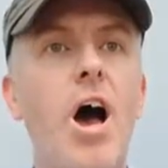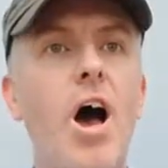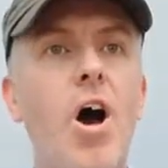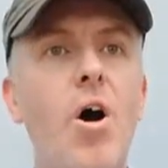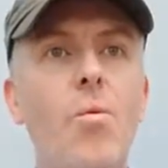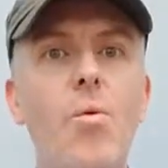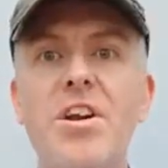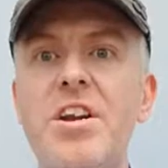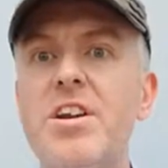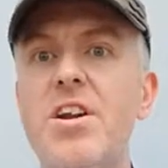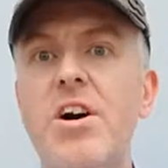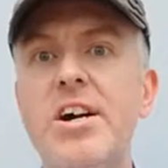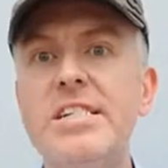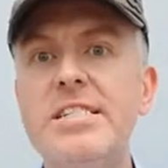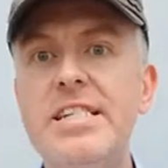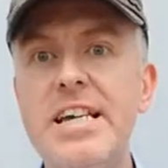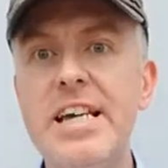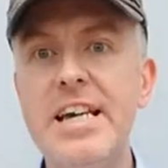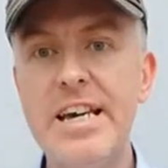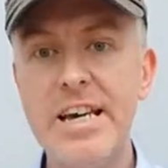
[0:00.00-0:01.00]
when an
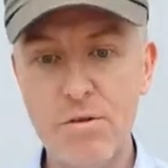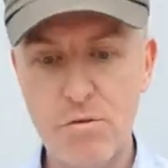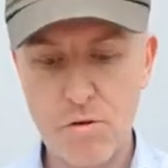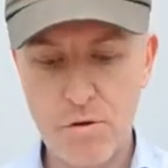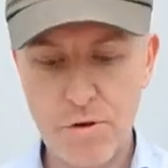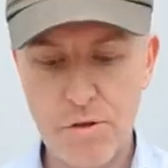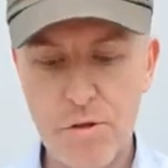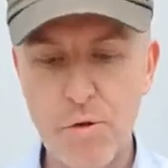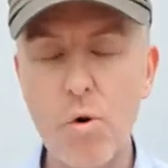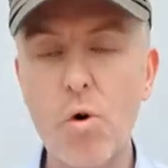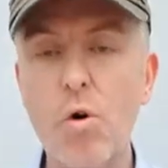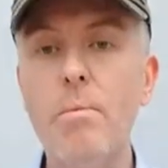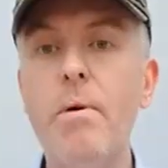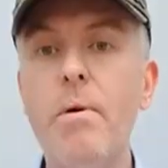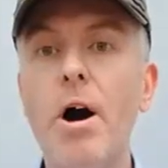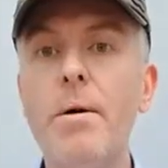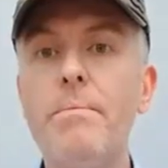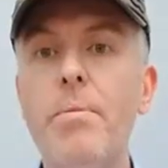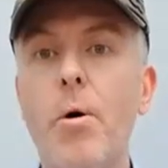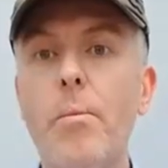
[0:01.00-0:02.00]
idea or a thought
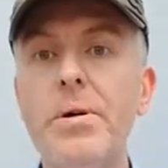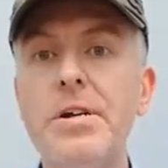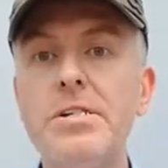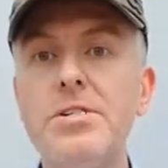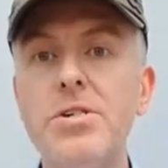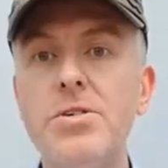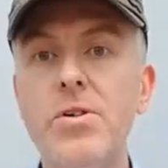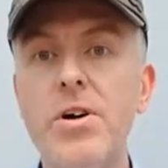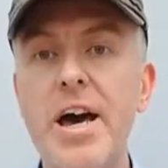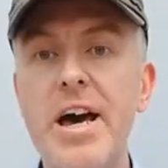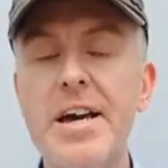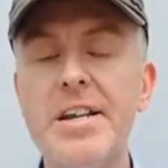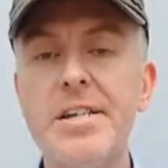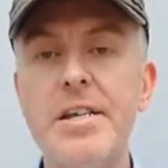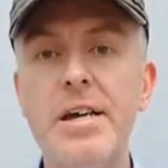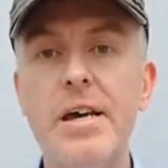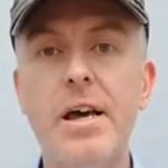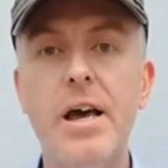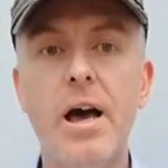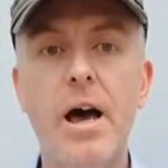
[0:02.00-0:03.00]
might pop into your head.
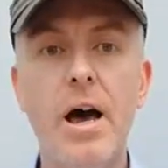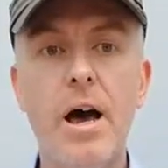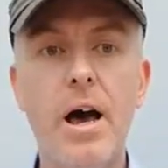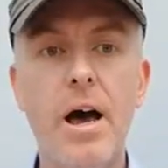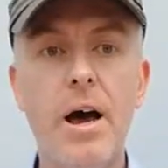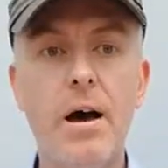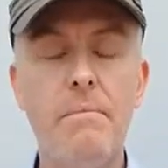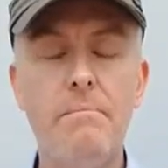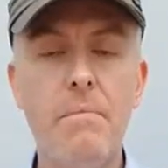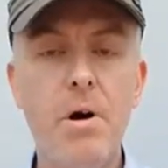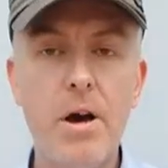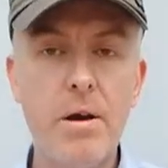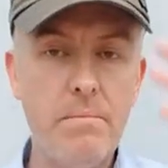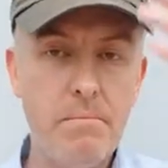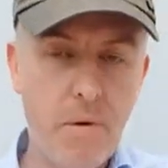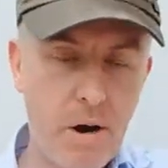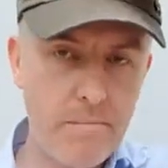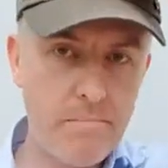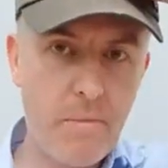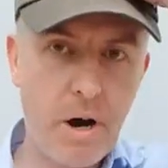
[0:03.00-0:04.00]

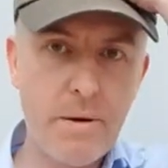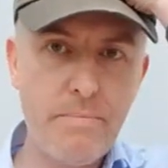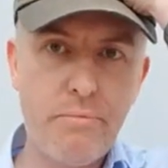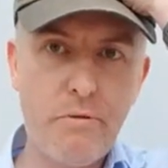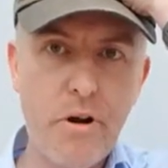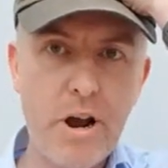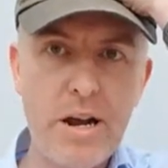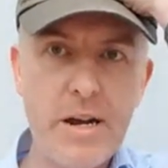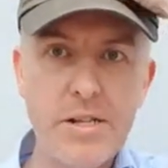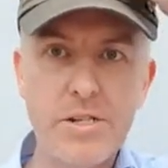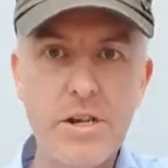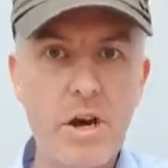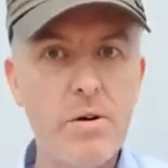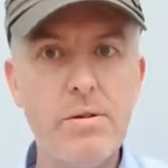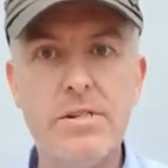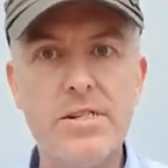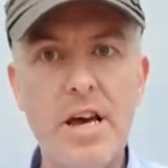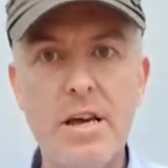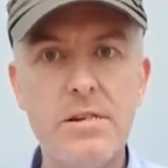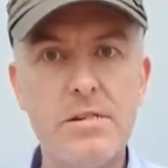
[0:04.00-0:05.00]
My brain is
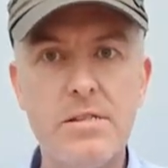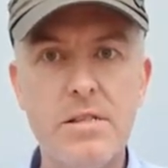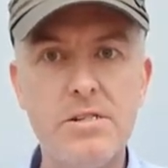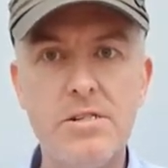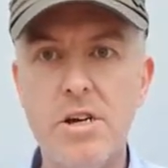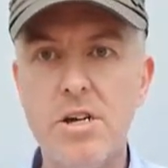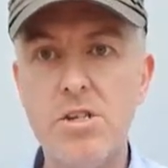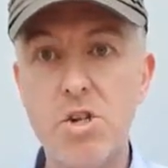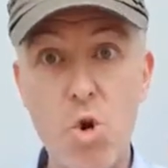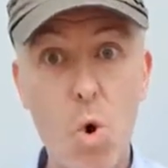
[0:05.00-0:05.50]
going 10 to the dozen